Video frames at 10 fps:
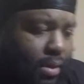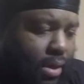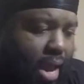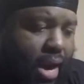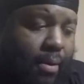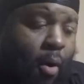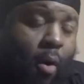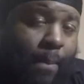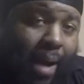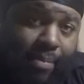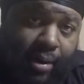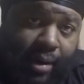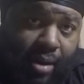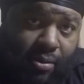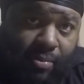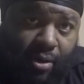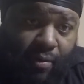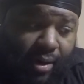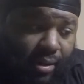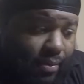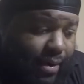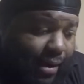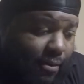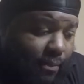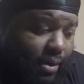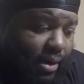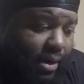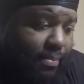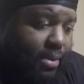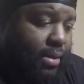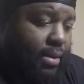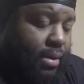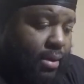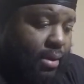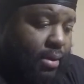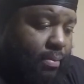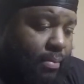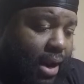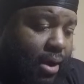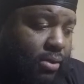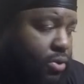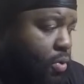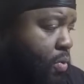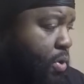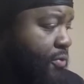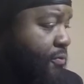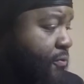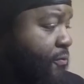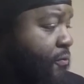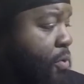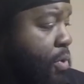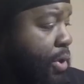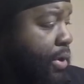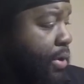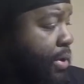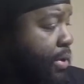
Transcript: And I hope I pronounce them correctly when I open it up. But I also ordered 4